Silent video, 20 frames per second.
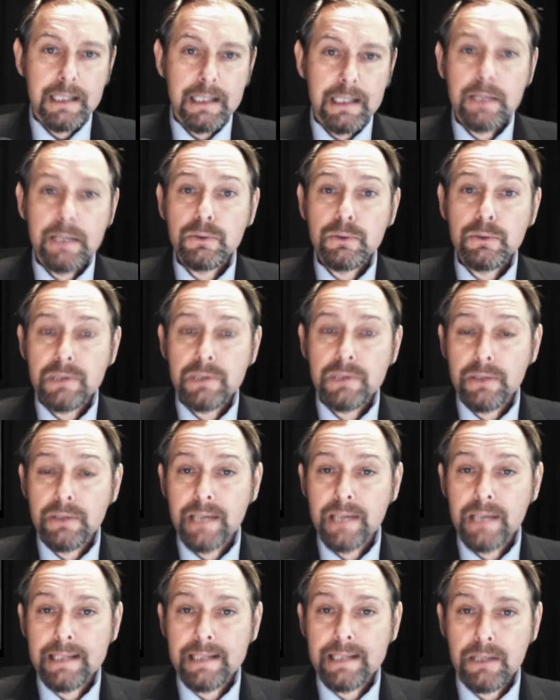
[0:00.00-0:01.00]
And it also
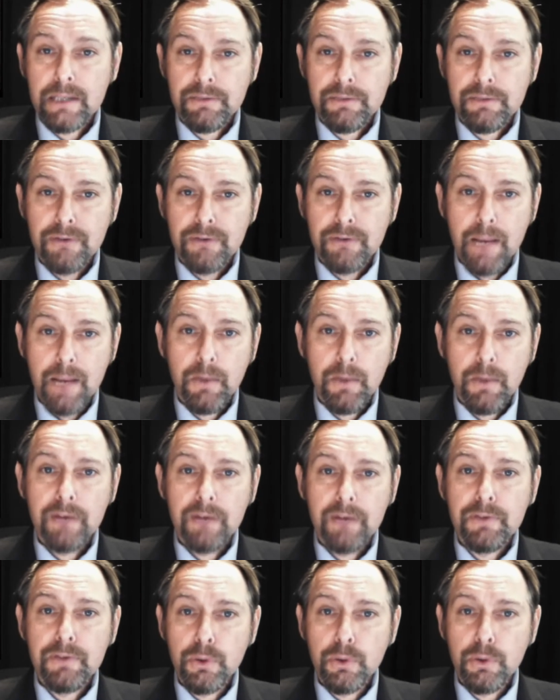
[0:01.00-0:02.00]
sets out a
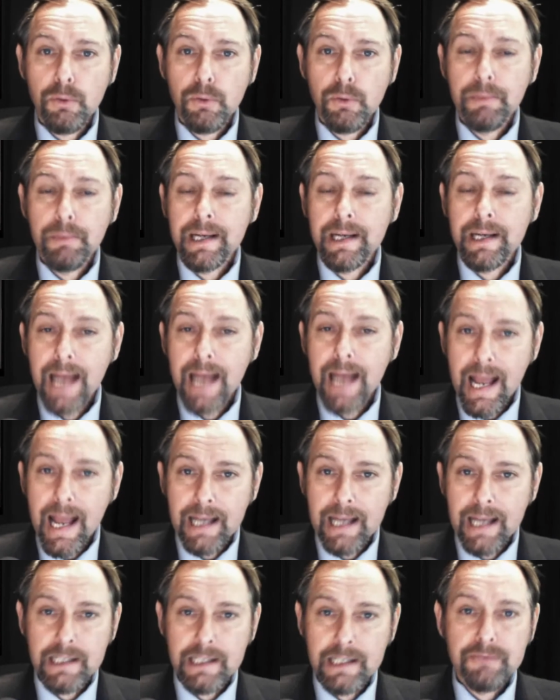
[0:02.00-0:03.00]
framework for European
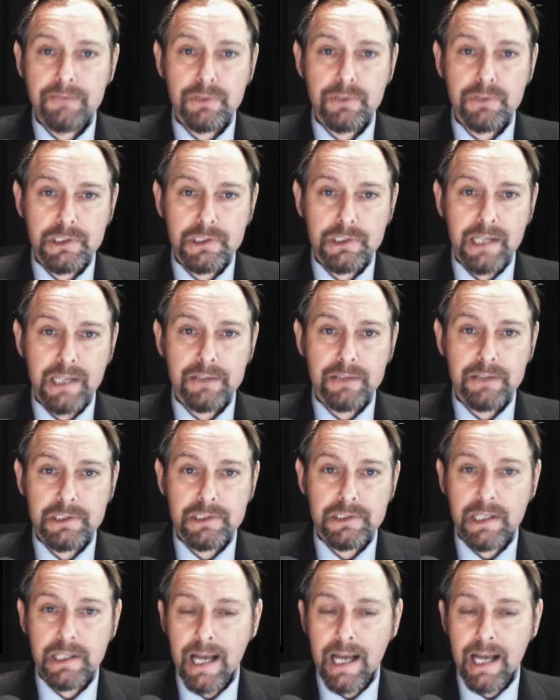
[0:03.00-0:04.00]
aid for South
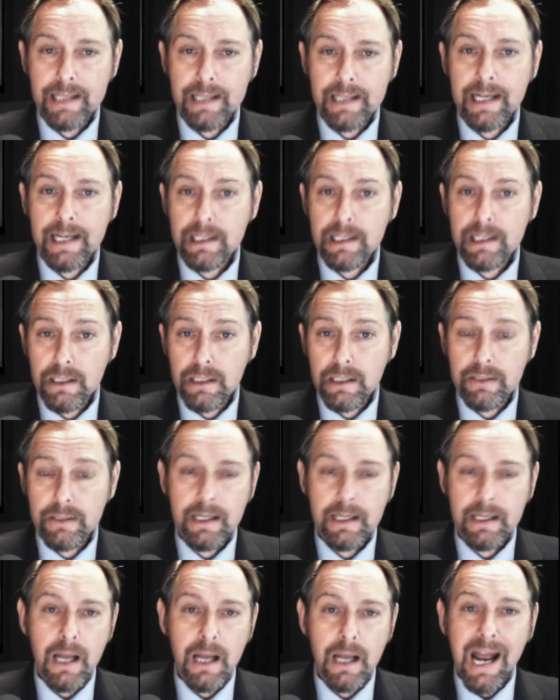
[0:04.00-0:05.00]
Sudan,
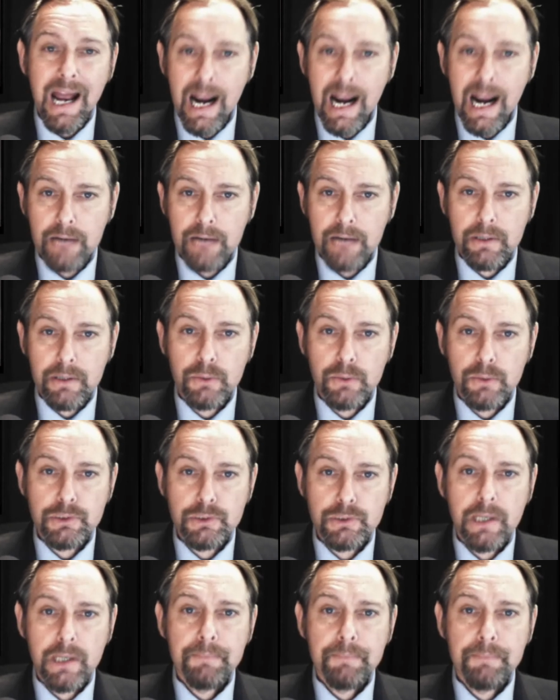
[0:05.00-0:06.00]
including
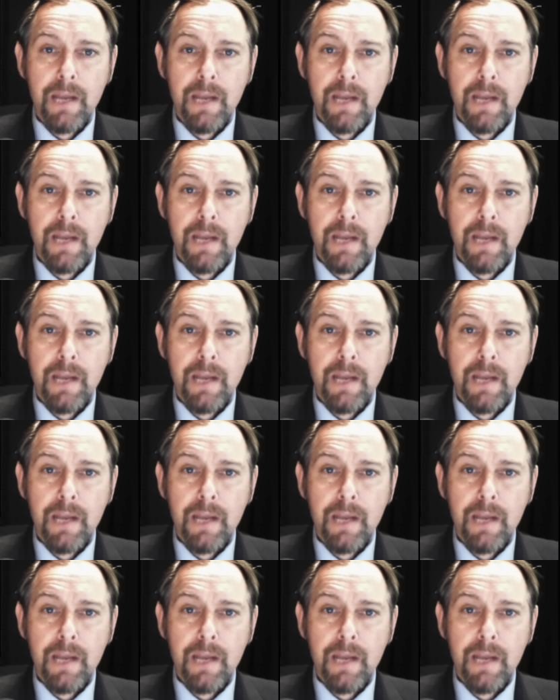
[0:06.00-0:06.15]
agriculture,